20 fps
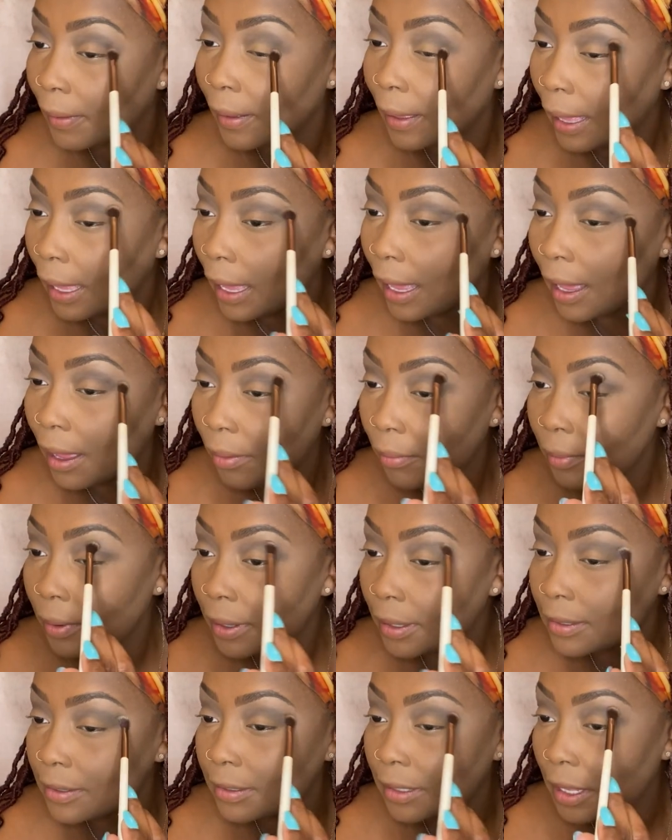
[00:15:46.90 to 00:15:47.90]
I want
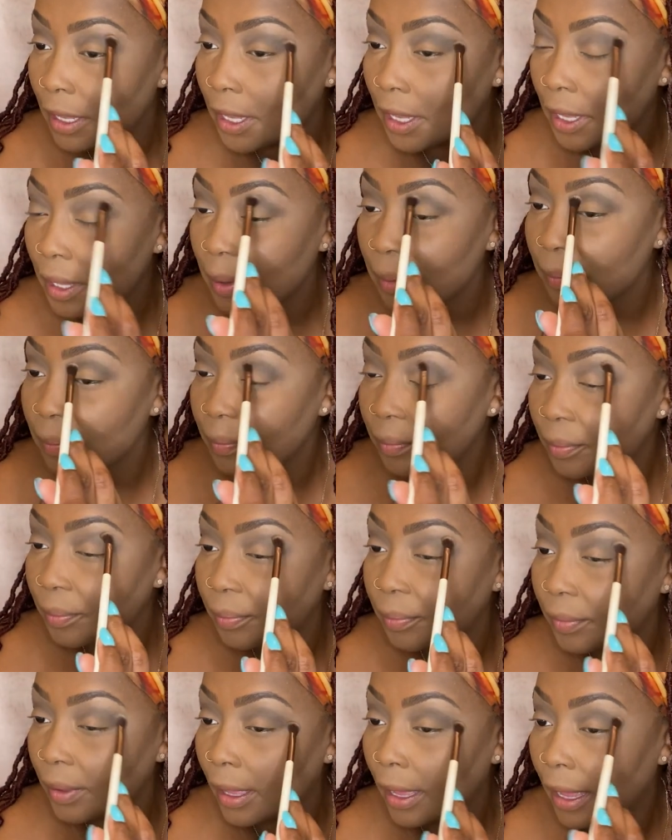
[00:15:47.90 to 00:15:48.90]
to say
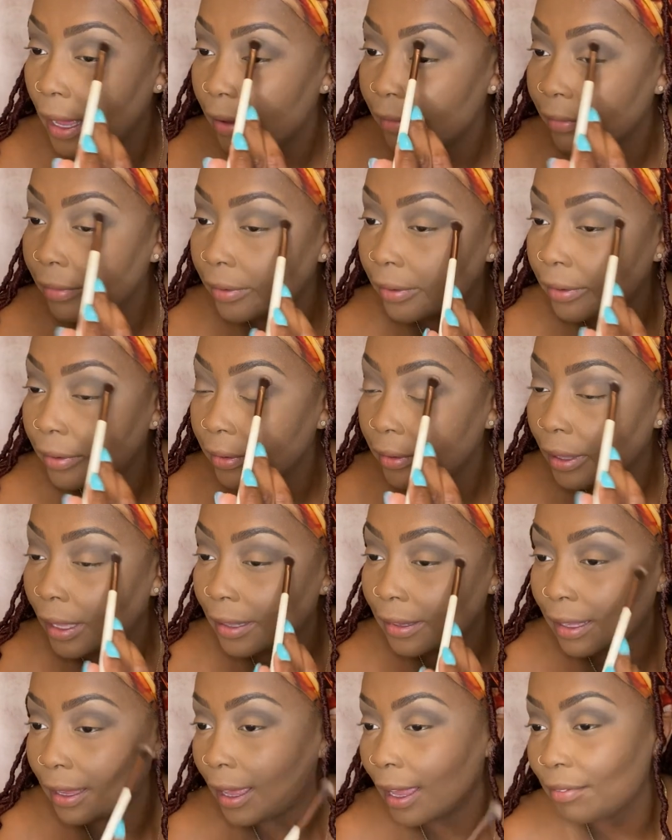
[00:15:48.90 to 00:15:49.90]
I
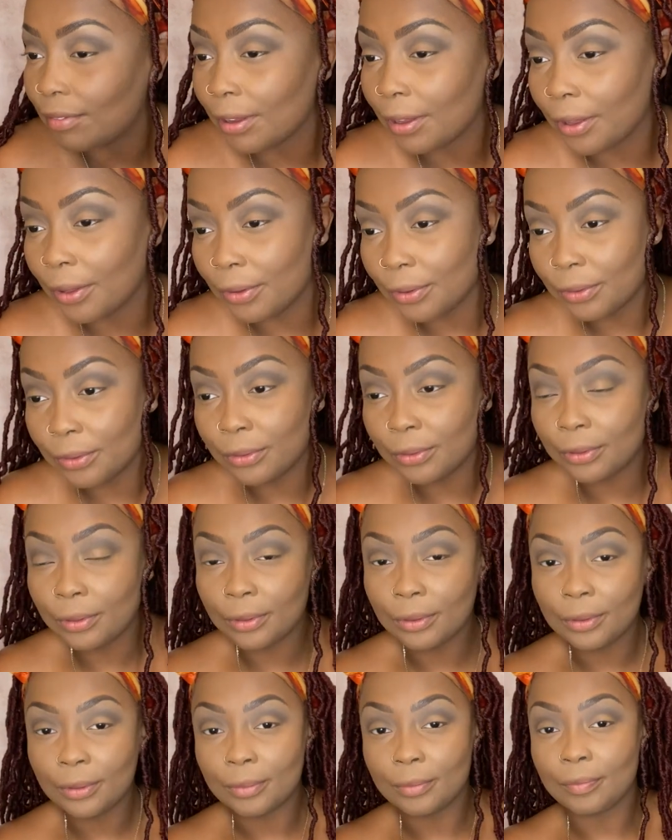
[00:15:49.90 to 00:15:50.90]
think I have a code,
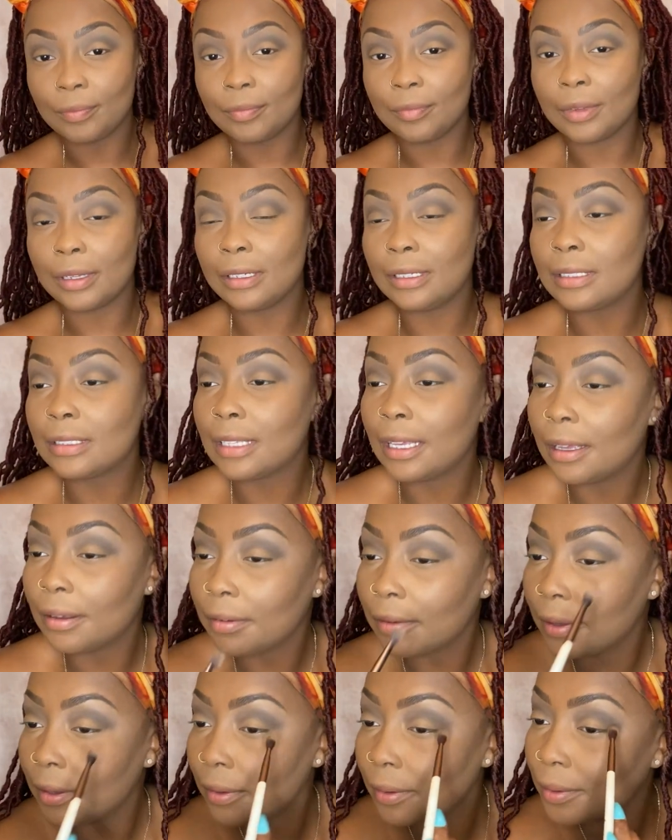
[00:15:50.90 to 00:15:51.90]
a discount
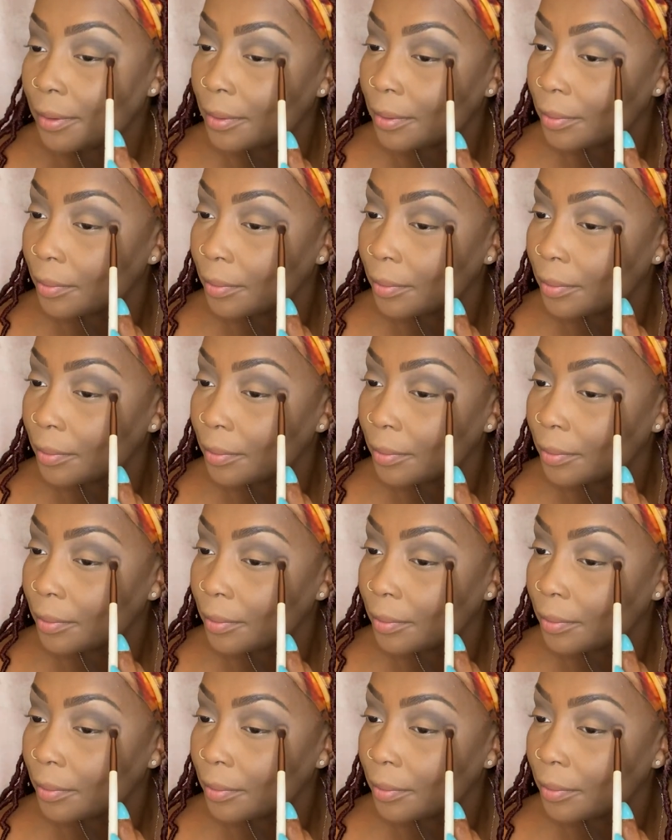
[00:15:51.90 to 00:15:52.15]
code.